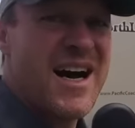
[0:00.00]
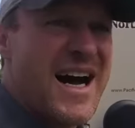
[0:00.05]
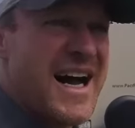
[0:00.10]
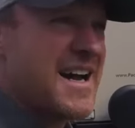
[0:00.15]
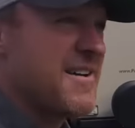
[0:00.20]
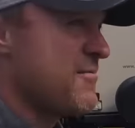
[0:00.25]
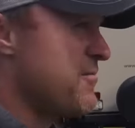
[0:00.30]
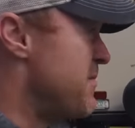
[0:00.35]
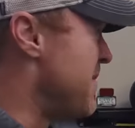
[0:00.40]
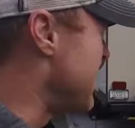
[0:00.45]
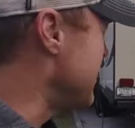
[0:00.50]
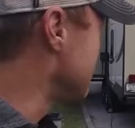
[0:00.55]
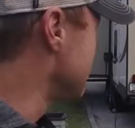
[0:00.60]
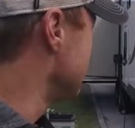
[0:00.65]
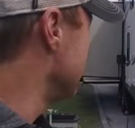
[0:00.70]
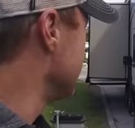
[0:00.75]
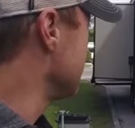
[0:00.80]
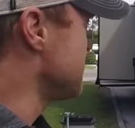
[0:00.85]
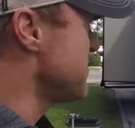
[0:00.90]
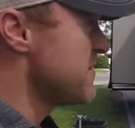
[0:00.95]
I have
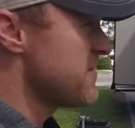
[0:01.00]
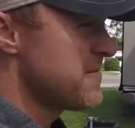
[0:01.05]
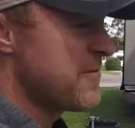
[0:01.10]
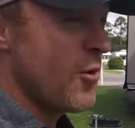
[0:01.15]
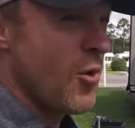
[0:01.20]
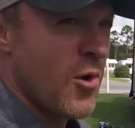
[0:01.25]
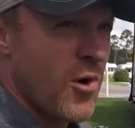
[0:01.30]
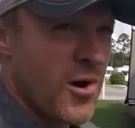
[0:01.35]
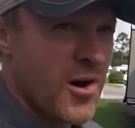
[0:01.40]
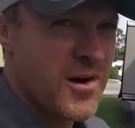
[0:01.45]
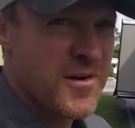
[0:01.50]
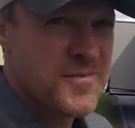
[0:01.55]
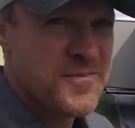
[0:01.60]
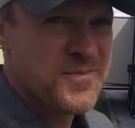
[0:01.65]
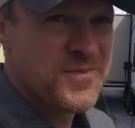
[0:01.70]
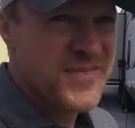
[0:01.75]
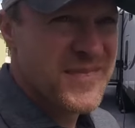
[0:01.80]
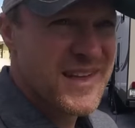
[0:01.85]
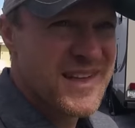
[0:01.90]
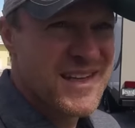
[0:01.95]
mentioned this before
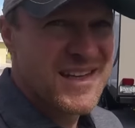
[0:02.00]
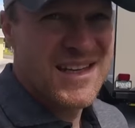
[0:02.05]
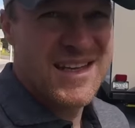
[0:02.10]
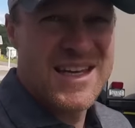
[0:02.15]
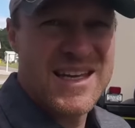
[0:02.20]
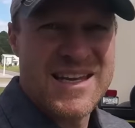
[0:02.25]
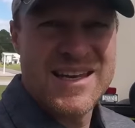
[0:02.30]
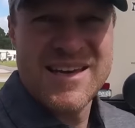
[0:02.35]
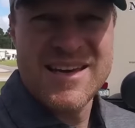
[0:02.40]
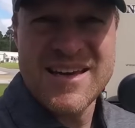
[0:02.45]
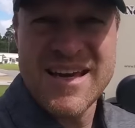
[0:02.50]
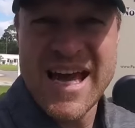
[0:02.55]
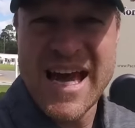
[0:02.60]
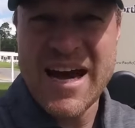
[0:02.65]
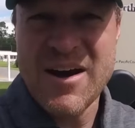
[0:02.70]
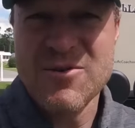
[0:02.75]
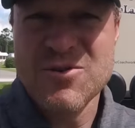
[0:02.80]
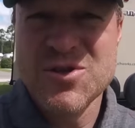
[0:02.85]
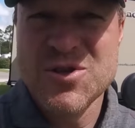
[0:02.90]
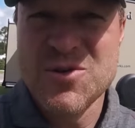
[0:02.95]
in a
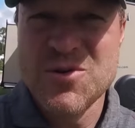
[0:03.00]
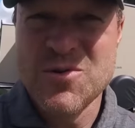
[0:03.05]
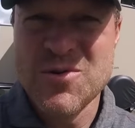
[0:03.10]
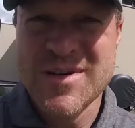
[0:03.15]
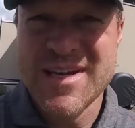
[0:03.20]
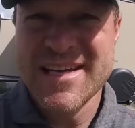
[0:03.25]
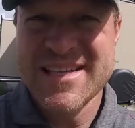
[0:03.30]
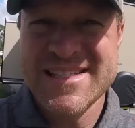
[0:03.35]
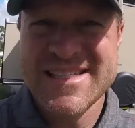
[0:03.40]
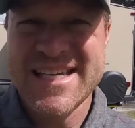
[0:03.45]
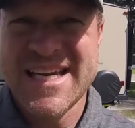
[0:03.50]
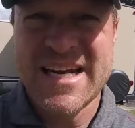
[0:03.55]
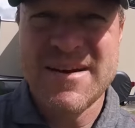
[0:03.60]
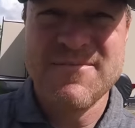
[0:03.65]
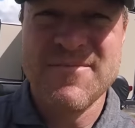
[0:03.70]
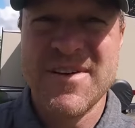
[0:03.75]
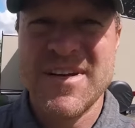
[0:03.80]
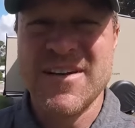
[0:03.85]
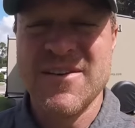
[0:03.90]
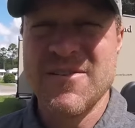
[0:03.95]
how to get set
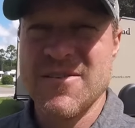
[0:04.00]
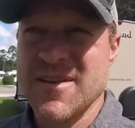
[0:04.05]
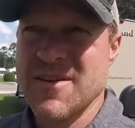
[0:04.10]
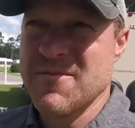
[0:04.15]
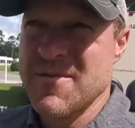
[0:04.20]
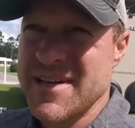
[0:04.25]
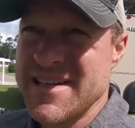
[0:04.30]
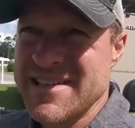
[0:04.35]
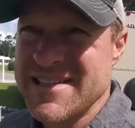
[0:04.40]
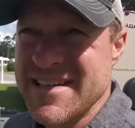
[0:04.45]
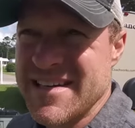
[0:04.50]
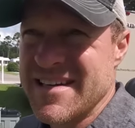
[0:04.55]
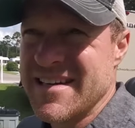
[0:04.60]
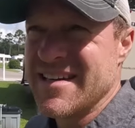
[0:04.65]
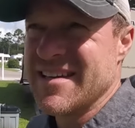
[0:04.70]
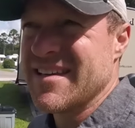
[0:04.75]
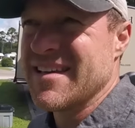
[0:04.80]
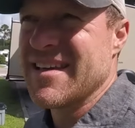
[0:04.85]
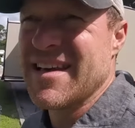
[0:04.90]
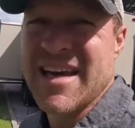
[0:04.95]
up video that we did
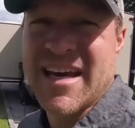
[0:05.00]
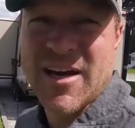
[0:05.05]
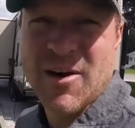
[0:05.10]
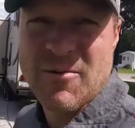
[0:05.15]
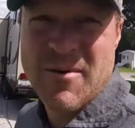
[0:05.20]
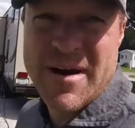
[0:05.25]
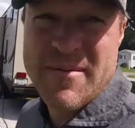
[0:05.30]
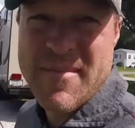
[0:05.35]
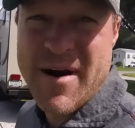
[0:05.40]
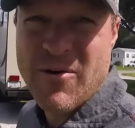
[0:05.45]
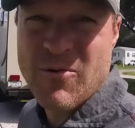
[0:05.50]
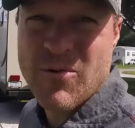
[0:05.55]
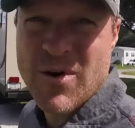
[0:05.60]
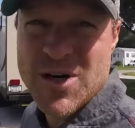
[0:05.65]
at the KOA Mount